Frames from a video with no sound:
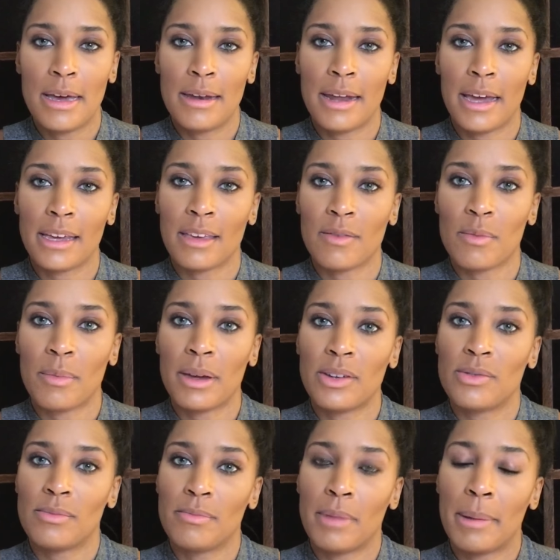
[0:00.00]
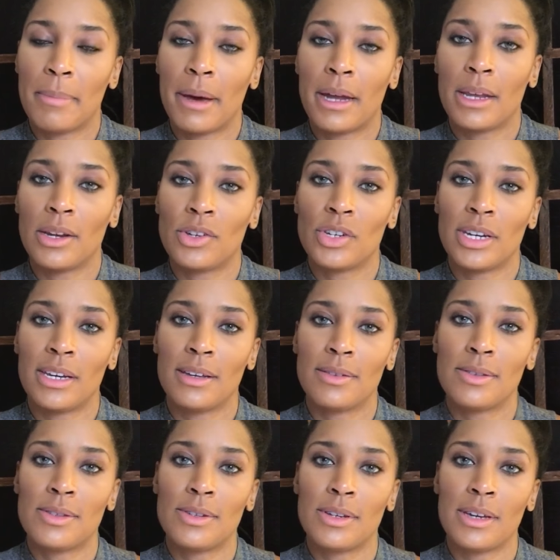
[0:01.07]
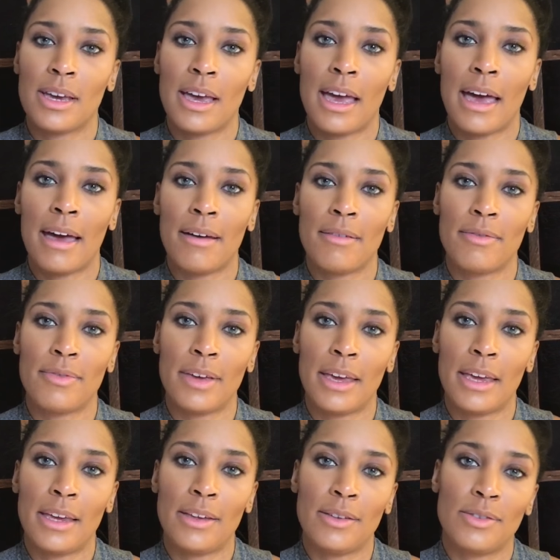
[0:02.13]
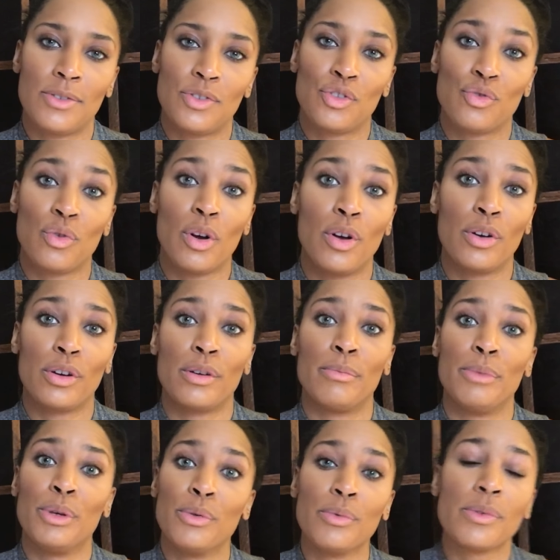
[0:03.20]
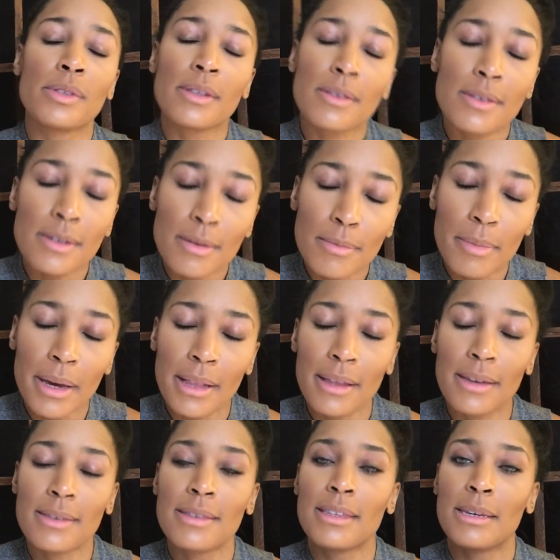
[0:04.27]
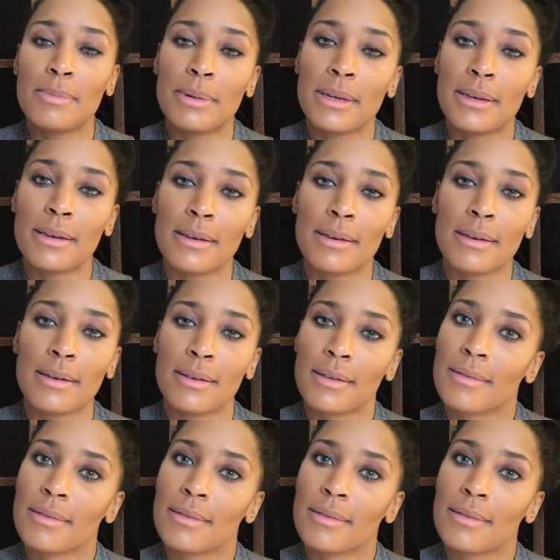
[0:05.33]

not giving my, my body a chance to have a strong immune system by like sleeping,